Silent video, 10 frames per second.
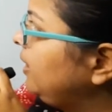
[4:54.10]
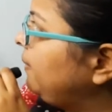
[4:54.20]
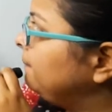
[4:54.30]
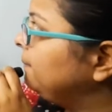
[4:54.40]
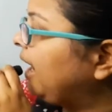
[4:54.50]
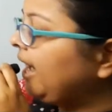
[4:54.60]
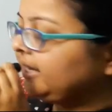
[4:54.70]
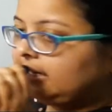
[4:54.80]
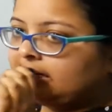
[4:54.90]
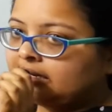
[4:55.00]
by
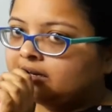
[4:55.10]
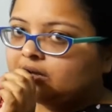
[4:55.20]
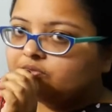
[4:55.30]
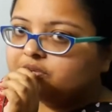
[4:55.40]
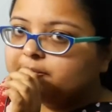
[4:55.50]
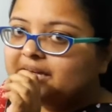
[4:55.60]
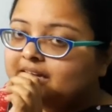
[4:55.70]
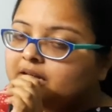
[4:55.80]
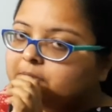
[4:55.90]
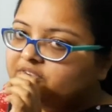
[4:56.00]
will be
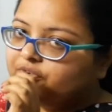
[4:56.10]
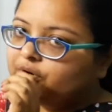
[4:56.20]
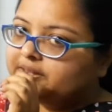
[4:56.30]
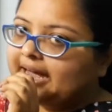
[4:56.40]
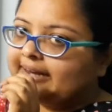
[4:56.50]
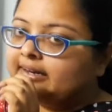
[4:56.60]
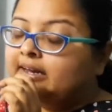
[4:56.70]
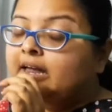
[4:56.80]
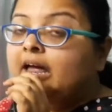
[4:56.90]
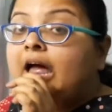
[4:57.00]
before that.
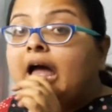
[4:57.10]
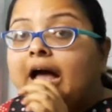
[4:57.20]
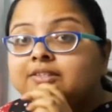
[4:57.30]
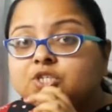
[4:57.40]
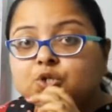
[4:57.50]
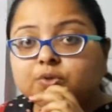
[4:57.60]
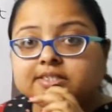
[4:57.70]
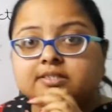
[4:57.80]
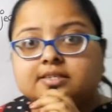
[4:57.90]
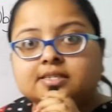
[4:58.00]
And
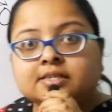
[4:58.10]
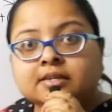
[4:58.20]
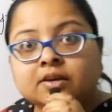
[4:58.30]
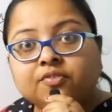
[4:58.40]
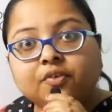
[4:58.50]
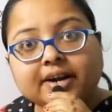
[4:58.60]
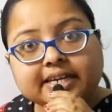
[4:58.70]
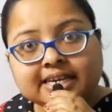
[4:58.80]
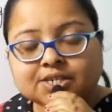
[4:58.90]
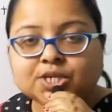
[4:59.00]
students, for
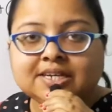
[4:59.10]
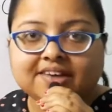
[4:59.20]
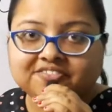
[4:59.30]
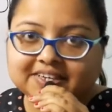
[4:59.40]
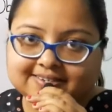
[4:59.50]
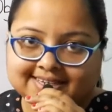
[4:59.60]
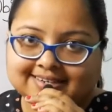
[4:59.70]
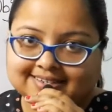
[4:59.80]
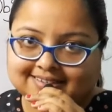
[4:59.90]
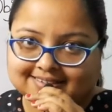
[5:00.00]
each and every
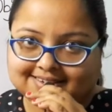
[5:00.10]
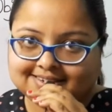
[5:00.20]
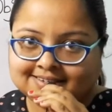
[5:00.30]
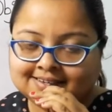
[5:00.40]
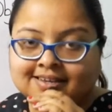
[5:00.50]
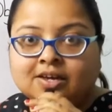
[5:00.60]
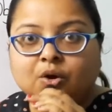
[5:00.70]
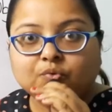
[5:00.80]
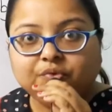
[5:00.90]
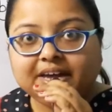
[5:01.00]
sentence,
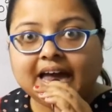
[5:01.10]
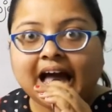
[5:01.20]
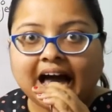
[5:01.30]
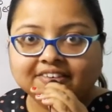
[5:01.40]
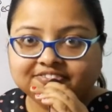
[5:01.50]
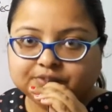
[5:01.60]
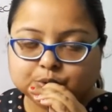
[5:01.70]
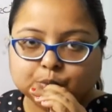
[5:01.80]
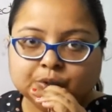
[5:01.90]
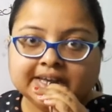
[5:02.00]
we have
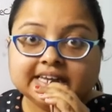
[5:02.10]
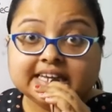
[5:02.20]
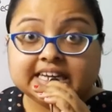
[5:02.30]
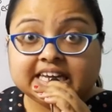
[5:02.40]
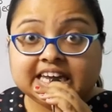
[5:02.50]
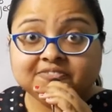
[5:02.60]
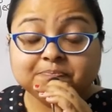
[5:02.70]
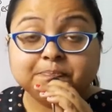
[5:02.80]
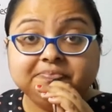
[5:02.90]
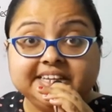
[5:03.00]
to keep
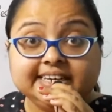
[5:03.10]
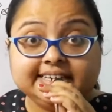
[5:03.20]
the